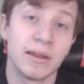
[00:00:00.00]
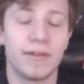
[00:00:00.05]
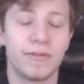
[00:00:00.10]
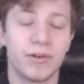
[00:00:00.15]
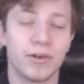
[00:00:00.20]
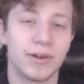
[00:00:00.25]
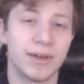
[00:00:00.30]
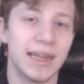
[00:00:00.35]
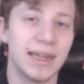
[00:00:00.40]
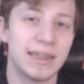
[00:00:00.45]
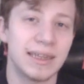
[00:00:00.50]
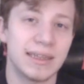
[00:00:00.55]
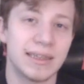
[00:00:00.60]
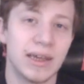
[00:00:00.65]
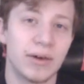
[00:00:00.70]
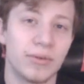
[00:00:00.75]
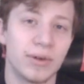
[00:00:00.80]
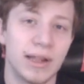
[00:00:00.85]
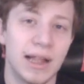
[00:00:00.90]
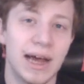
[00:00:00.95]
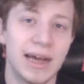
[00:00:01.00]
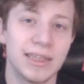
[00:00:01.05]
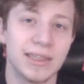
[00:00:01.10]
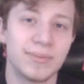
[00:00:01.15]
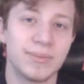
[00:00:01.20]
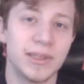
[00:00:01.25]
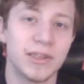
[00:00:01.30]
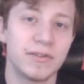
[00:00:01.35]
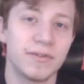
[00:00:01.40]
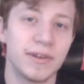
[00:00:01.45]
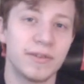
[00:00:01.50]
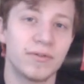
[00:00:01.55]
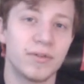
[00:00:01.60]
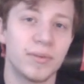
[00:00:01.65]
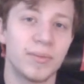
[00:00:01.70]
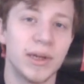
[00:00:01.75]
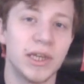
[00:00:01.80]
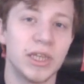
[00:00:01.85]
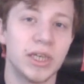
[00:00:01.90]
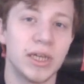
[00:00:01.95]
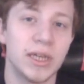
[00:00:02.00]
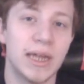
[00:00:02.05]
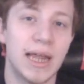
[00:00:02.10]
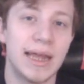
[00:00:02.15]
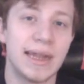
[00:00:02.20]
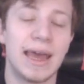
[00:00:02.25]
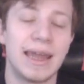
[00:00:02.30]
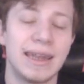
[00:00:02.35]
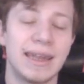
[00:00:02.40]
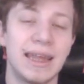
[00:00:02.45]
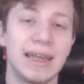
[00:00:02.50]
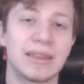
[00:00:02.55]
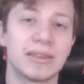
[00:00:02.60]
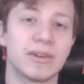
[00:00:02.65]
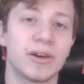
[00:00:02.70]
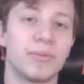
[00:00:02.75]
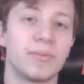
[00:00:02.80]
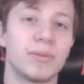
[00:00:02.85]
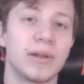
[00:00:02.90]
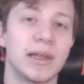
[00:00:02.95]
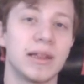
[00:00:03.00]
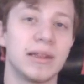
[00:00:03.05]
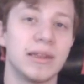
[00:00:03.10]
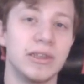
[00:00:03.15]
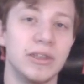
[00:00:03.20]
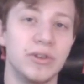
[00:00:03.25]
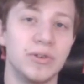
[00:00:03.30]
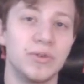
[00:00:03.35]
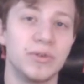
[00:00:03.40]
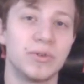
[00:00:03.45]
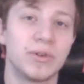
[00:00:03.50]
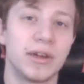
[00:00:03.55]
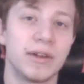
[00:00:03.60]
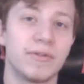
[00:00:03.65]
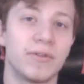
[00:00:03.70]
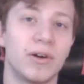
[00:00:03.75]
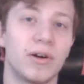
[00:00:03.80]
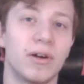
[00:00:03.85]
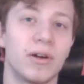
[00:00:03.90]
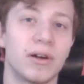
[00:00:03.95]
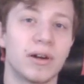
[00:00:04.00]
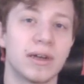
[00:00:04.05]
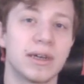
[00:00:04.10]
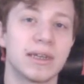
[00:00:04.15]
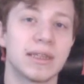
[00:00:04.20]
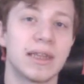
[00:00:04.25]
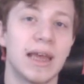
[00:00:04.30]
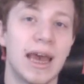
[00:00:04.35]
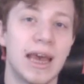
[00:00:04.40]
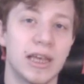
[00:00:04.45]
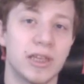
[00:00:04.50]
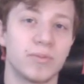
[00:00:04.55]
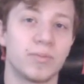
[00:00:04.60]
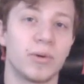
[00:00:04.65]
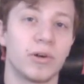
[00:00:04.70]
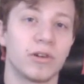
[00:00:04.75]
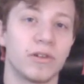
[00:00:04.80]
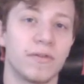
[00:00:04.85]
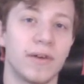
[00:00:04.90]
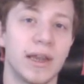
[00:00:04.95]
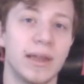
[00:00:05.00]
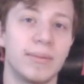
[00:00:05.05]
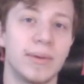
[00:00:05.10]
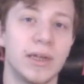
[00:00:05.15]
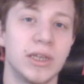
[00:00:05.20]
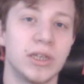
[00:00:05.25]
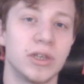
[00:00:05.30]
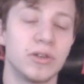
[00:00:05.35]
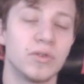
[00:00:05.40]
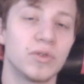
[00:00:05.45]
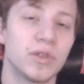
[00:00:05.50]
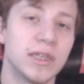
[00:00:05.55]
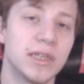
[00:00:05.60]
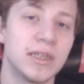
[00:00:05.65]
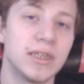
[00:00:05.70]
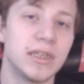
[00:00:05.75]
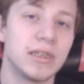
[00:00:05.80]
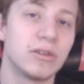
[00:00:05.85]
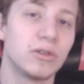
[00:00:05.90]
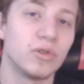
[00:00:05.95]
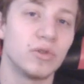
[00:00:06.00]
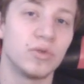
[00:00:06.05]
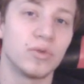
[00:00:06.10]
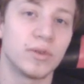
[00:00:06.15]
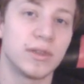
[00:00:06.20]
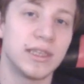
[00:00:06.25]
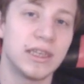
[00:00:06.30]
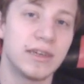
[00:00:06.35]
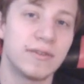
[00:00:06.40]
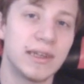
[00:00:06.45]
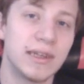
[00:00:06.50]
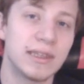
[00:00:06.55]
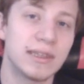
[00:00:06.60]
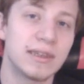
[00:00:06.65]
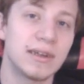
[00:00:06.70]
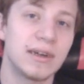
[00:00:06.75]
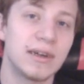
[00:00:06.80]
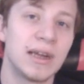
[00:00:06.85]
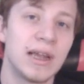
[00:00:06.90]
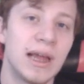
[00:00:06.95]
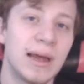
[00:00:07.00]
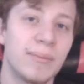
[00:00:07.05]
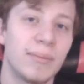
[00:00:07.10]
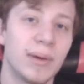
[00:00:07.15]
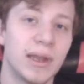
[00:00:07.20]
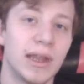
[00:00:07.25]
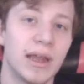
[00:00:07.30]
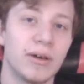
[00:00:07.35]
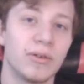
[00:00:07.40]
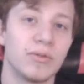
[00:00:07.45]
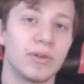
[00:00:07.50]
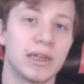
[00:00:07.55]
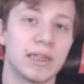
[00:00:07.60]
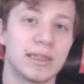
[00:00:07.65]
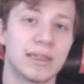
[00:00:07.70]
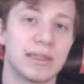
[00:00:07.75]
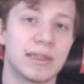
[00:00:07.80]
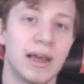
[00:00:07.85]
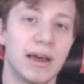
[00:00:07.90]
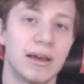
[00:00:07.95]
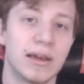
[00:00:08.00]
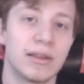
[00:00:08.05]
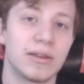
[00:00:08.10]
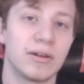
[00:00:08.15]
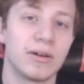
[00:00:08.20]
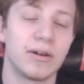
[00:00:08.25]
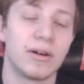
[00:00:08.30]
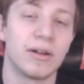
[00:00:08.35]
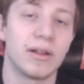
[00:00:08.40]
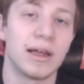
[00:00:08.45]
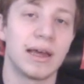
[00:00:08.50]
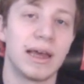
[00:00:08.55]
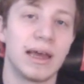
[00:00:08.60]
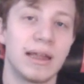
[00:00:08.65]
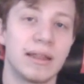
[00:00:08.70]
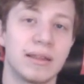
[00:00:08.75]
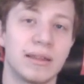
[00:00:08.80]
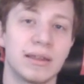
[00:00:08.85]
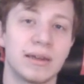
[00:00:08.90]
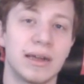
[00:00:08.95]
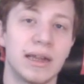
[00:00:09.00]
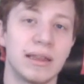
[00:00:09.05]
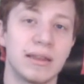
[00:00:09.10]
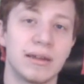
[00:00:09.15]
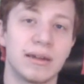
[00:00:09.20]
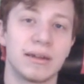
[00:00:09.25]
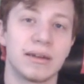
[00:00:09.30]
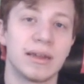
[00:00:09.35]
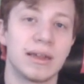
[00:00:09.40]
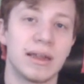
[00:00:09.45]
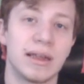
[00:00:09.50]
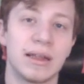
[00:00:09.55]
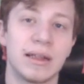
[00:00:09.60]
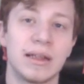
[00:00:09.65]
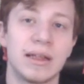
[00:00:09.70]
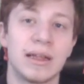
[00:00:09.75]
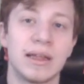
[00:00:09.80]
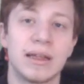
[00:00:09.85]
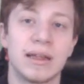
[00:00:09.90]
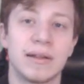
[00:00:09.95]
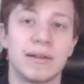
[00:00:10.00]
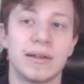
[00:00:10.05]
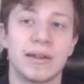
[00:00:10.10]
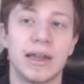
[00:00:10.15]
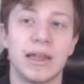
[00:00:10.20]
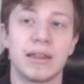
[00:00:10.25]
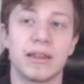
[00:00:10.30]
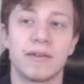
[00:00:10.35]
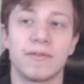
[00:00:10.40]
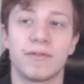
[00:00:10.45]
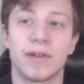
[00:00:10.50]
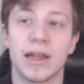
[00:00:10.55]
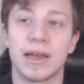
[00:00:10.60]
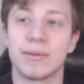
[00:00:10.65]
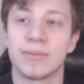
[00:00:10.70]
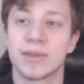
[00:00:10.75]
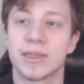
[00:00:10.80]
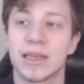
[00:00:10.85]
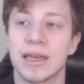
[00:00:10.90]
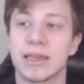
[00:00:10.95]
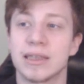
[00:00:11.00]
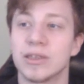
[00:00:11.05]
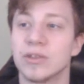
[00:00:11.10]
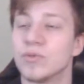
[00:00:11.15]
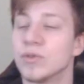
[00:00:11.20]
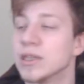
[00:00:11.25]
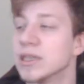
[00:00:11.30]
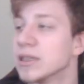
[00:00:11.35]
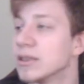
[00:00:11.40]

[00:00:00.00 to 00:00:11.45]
And for that is our last bit of information, and that's completely new reworked export of animation. You still need to use sequencer, but now you can stack it all and render the render frames as you